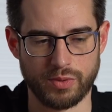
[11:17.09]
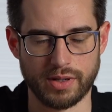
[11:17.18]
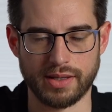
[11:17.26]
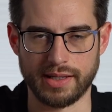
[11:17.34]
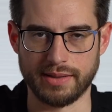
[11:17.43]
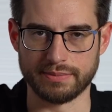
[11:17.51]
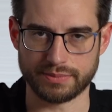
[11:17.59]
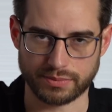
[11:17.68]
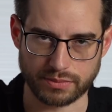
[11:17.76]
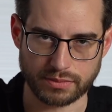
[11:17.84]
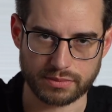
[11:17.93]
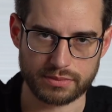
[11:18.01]
really,
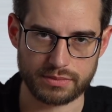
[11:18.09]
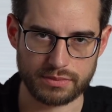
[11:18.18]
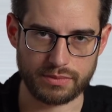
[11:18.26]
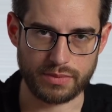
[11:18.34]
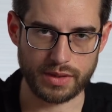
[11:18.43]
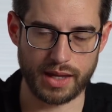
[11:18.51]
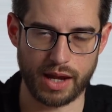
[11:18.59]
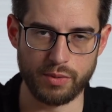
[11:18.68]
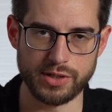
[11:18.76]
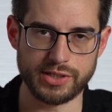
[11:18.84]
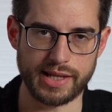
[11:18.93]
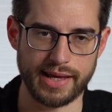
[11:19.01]
I
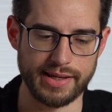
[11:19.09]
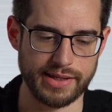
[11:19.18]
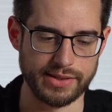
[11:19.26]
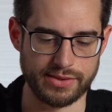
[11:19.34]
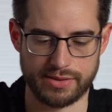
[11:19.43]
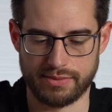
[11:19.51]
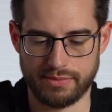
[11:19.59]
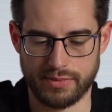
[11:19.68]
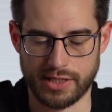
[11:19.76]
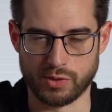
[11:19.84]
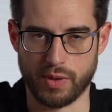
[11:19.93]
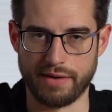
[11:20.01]
wish that his
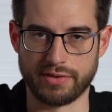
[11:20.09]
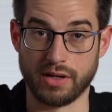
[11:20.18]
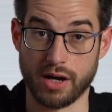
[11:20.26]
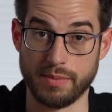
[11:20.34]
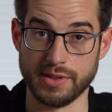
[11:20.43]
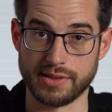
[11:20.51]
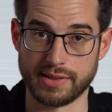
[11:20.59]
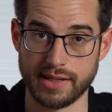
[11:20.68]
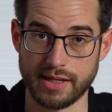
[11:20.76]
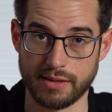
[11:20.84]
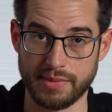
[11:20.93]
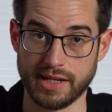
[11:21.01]
wife could come and
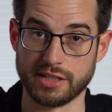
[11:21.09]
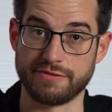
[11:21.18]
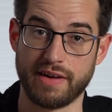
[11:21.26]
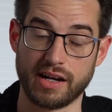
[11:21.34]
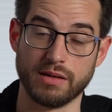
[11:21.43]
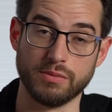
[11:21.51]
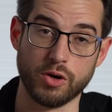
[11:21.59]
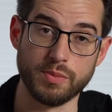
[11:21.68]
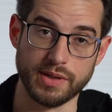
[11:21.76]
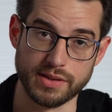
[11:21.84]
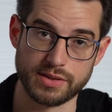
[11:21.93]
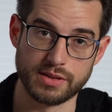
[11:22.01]
see him in his final
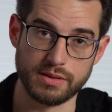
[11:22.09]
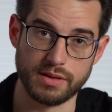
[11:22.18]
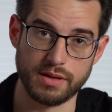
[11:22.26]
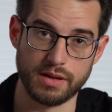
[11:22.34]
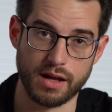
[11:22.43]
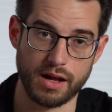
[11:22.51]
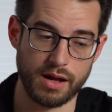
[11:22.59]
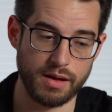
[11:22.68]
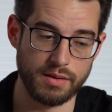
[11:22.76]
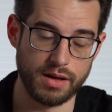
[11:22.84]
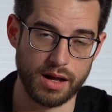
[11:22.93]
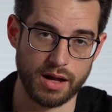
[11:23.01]
moments
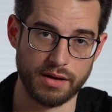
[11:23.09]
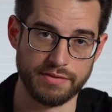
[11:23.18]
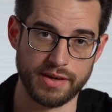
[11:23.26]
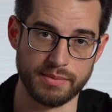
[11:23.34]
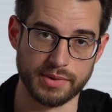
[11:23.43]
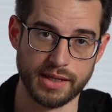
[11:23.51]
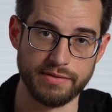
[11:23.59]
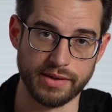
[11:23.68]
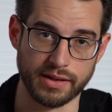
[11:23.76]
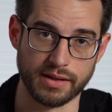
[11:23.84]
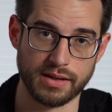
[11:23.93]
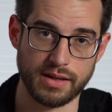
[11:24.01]
of him
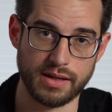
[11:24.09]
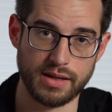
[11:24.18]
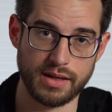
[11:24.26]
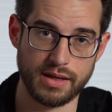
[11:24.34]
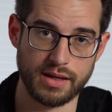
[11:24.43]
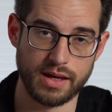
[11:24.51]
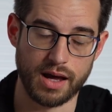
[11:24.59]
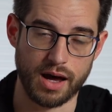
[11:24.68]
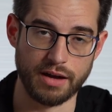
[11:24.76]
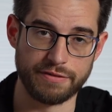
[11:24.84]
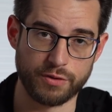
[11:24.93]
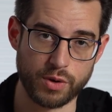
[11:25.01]
living.
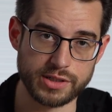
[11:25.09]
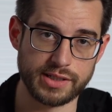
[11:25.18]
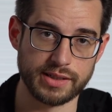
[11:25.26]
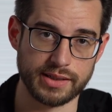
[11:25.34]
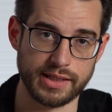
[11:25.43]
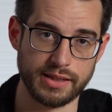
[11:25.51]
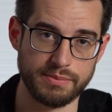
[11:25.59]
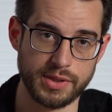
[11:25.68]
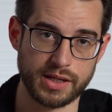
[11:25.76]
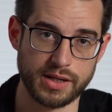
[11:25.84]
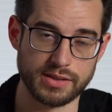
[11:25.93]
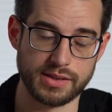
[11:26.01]
Unfortunately,
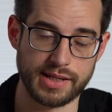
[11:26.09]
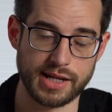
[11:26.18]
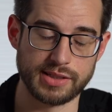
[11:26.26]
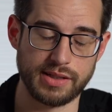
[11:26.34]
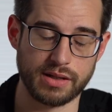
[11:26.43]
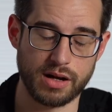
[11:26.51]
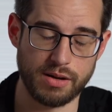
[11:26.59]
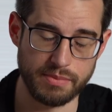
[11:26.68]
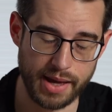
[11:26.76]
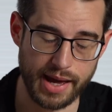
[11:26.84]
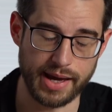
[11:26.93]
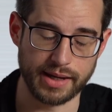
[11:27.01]
because the test didn't
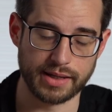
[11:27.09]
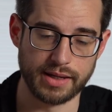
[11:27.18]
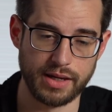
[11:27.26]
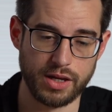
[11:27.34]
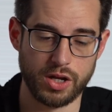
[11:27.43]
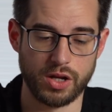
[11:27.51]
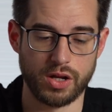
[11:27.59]
come back,